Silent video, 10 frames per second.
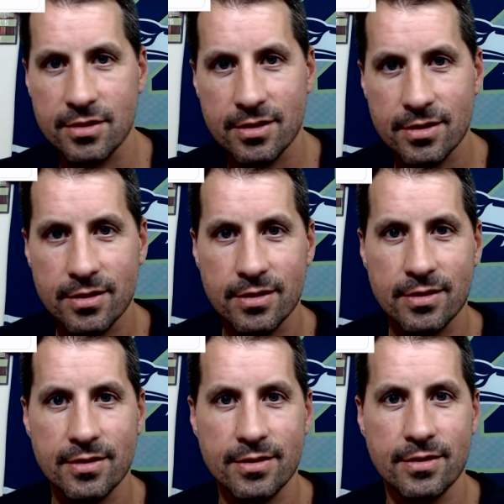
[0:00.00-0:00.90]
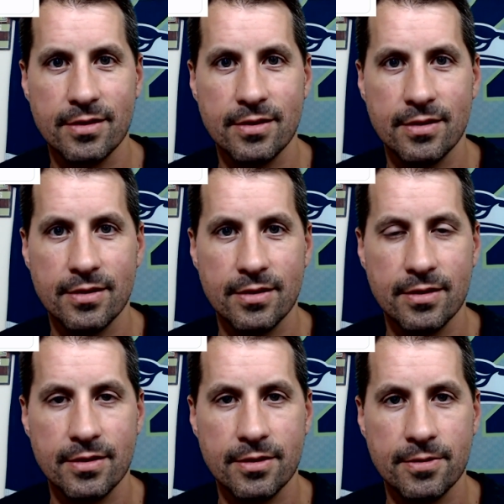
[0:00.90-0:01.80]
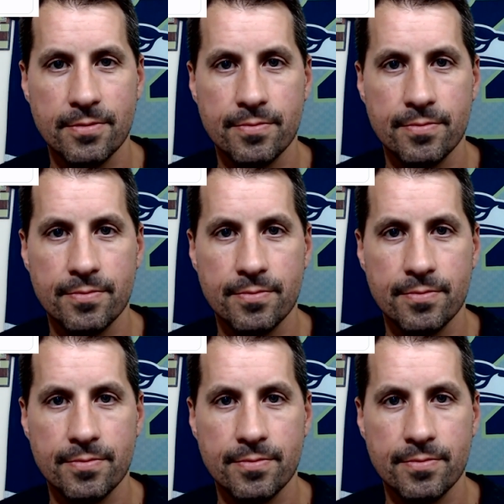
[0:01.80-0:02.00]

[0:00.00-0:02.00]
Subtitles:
(silence)